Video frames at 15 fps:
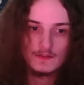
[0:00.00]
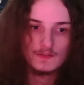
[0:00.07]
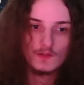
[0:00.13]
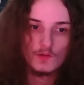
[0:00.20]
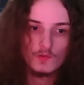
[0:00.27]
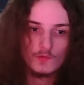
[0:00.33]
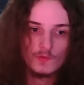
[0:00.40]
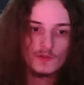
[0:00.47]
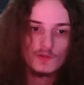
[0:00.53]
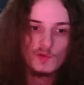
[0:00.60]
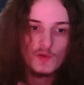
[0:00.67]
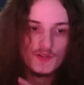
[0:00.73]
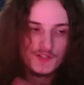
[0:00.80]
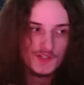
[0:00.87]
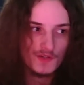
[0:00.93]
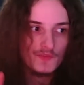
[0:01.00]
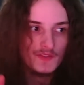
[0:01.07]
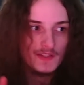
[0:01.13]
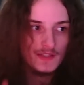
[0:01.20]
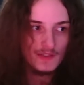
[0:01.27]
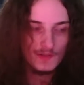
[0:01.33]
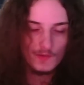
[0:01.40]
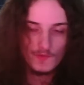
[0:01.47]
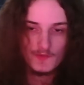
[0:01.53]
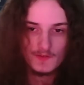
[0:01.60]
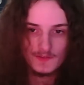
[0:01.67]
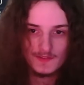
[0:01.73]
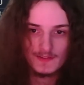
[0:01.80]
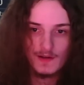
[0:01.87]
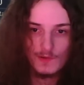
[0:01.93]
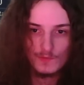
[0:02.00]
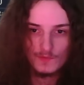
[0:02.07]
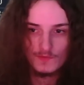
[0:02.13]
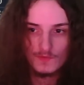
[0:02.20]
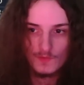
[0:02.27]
it's also a question of the gear on this account